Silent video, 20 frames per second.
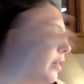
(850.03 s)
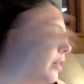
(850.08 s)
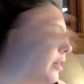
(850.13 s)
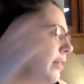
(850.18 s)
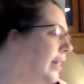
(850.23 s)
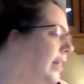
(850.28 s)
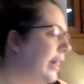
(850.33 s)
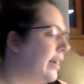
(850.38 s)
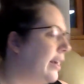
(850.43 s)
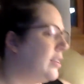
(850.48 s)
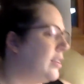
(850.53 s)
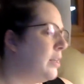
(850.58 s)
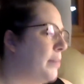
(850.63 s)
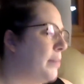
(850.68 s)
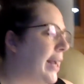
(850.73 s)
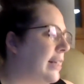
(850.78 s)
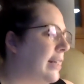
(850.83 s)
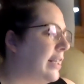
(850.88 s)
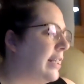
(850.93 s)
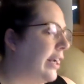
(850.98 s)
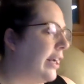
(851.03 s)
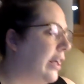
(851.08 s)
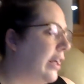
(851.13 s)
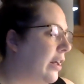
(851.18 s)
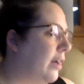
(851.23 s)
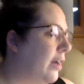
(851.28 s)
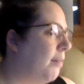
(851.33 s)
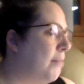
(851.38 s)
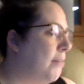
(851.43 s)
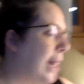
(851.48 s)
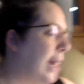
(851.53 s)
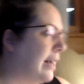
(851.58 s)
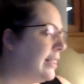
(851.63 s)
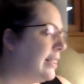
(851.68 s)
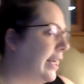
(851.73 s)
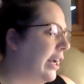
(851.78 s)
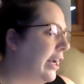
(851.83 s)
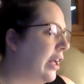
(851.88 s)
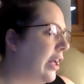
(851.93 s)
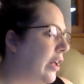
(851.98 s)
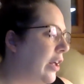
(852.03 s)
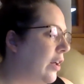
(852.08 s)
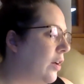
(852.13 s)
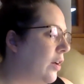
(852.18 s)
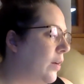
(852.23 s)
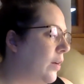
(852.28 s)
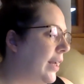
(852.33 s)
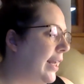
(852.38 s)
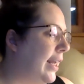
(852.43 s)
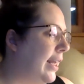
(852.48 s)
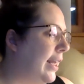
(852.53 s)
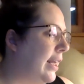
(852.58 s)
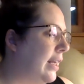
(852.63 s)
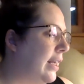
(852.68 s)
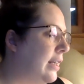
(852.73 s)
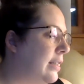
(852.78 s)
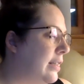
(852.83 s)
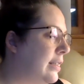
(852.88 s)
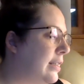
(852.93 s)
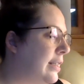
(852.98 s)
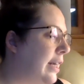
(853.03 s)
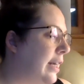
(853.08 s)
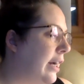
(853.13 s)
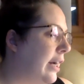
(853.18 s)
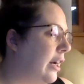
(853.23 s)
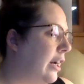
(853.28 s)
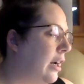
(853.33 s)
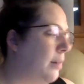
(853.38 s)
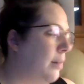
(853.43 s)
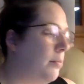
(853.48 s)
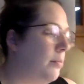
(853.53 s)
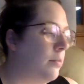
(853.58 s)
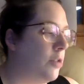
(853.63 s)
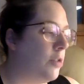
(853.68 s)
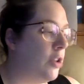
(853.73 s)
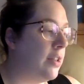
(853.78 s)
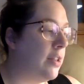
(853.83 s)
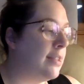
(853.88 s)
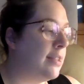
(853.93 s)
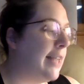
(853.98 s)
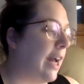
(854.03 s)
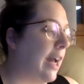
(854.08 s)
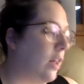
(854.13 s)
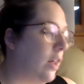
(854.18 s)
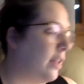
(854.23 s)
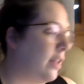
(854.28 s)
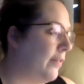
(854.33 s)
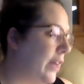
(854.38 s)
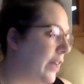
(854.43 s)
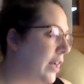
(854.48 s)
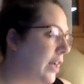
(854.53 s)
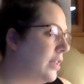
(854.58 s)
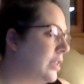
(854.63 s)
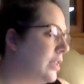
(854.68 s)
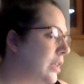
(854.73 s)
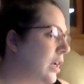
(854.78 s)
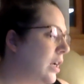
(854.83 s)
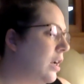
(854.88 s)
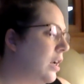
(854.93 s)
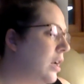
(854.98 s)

Then it goes to Mexico. Mexico is to the south of us.